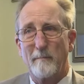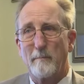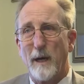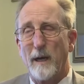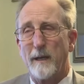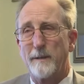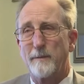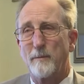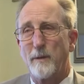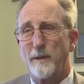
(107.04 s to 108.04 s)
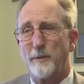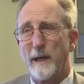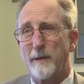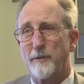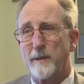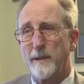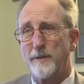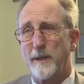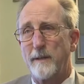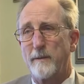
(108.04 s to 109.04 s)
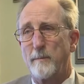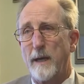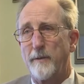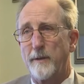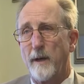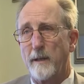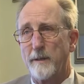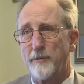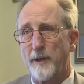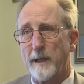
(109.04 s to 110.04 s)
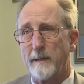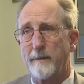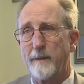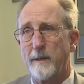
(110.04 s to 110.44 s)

But when you actually see the methodology